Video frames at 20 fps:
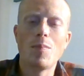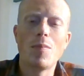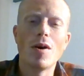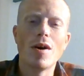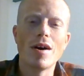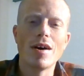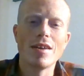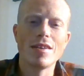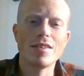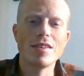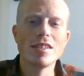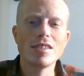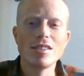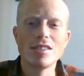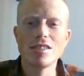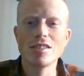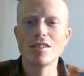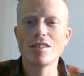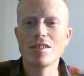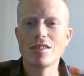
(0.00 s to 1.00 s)
But
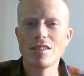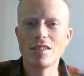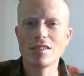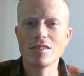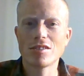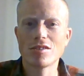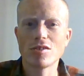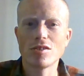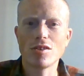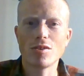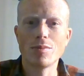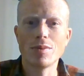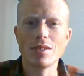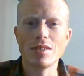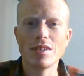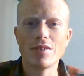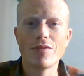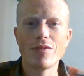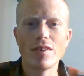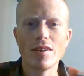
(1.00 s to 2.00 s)
this year things are a little
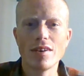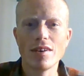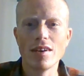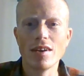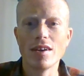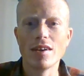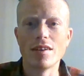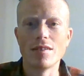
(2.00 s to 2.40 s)
bit different.